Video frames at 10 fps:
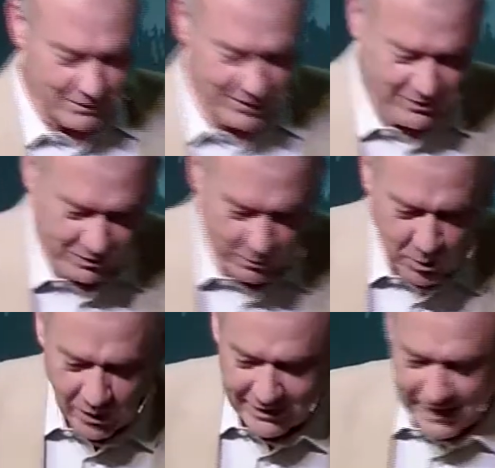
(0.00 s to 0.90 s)
the, the
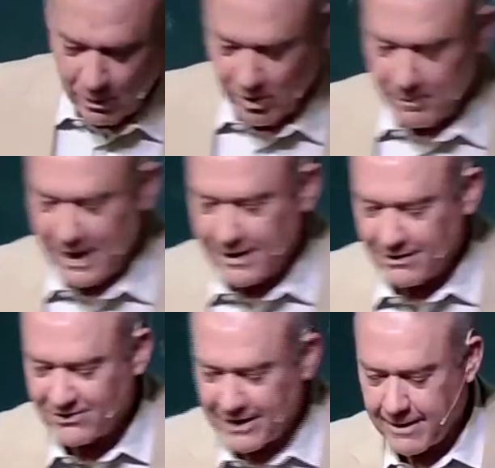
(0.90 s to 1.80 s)
point that I want to make
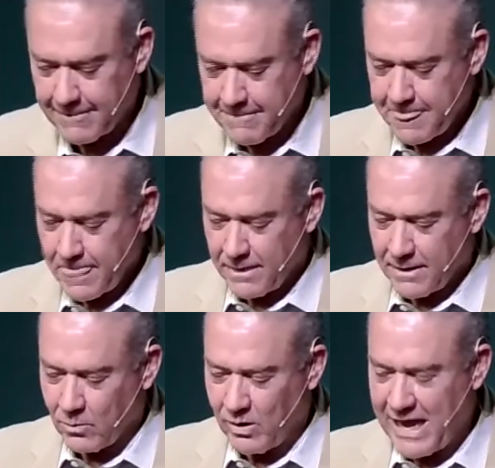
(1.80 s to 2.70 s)
is that
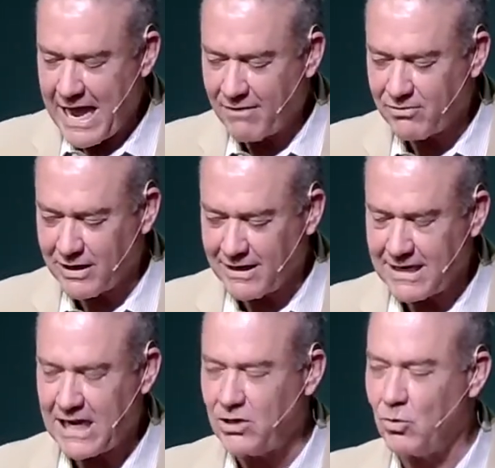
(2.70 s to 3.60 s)
we have to
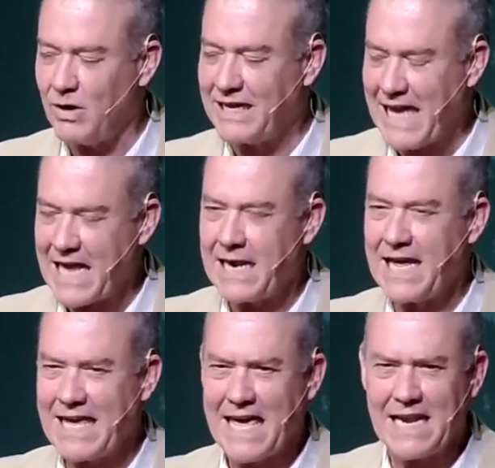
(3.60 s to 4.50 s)
continue again and
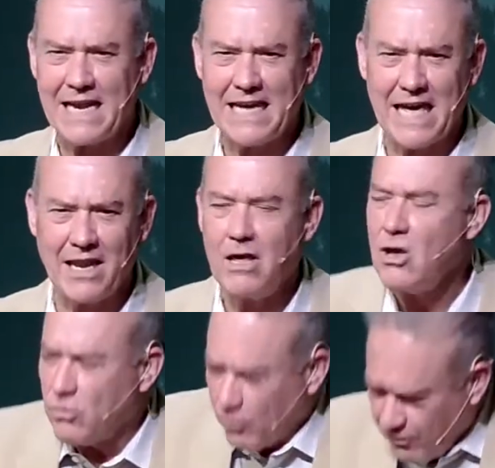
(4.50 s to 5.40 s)
again and again
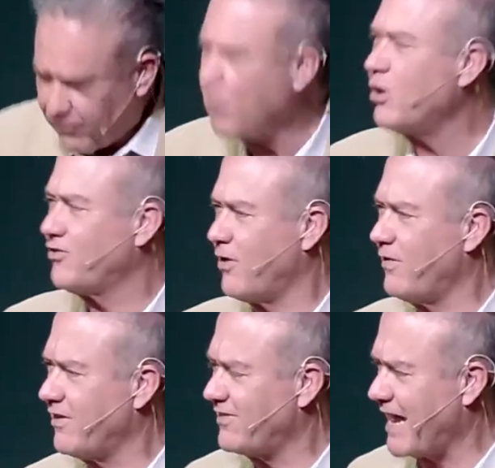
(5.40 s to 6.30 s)
to focus on
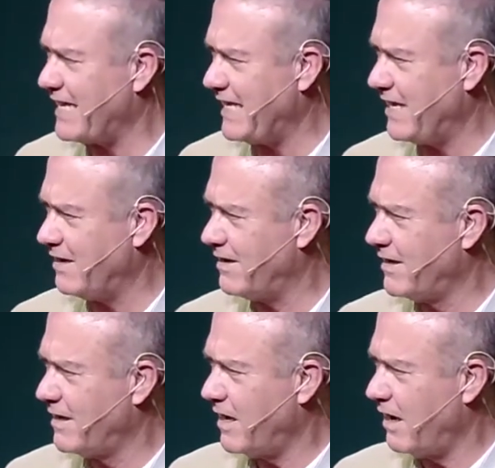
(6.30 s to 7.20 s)
this idea
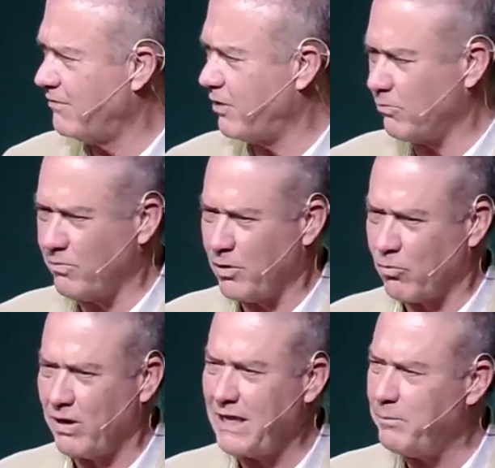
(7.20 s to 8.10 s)
of the, there
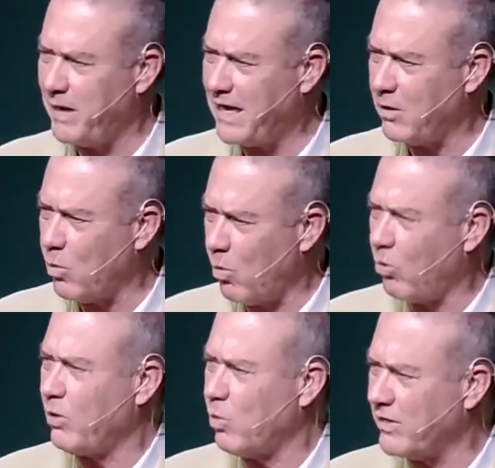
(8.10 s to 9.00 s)
really being
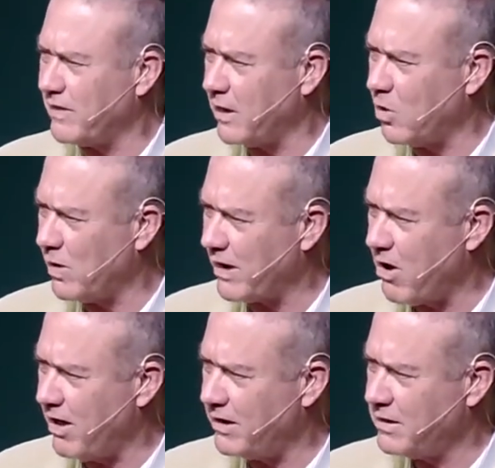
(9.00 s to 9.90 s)
only one thing going
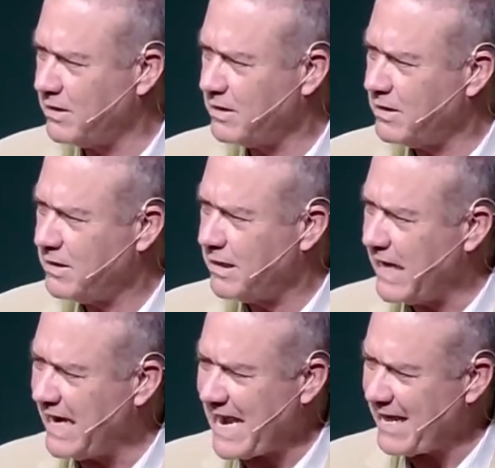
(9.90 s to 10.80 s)
on.
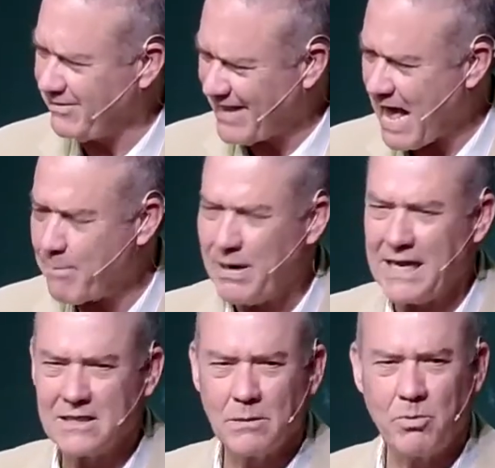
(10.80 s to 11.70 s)
And it, it's happening
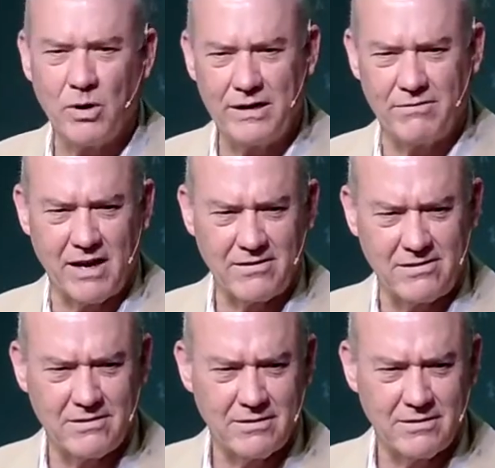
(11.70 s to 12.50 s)
at the point of us,